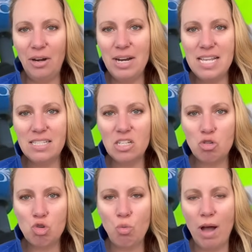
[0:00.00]
is
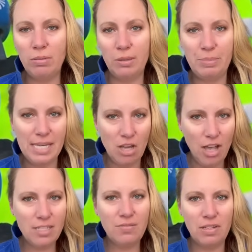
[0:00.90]
trouble
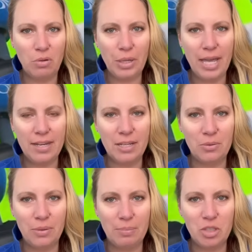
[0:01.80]
because of the volcanic
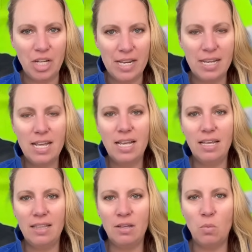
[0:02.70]
eruption.
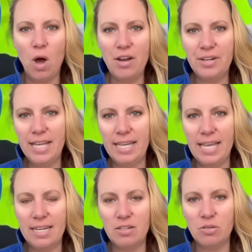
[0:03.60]
The water can
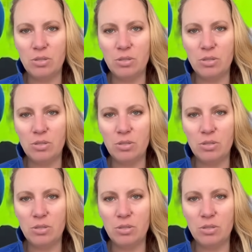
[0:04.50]
get into